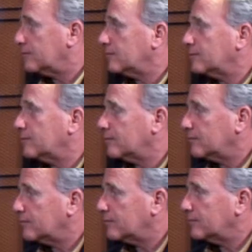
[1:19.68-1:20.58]

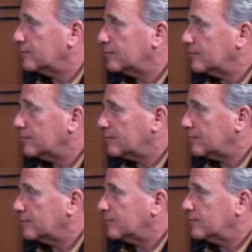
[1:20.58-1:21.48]

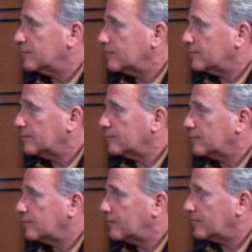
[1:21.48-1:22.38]

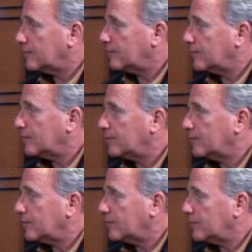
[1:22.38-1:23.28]

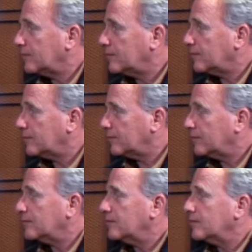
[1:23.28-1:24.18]

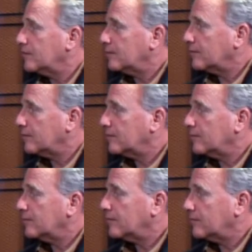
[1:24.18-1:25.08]

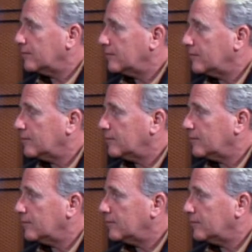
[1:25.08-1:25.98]

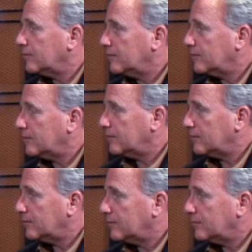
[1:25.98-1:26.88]

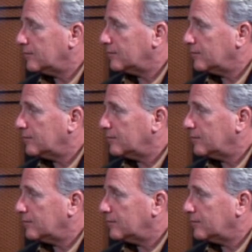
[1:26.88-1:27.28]
[no speech]